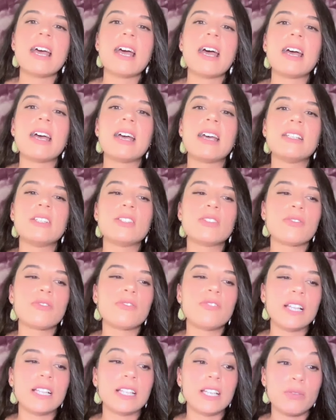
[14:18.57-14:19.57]
And you're
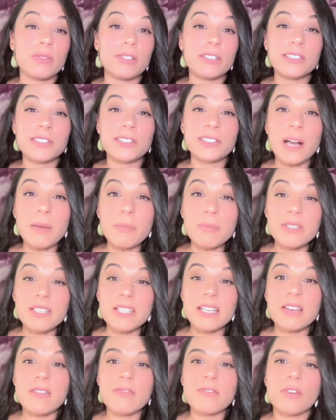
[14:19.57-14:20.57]
feeling
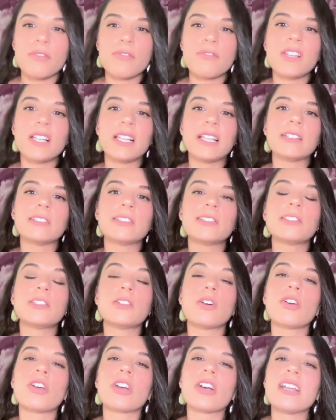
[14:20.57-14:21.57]
receptive, you're feeling
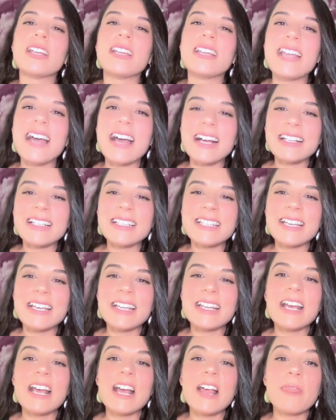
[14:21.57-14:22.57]
so
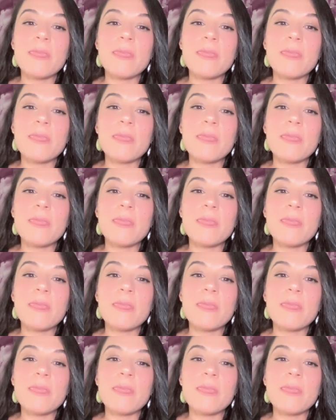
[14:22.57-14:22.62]
connected.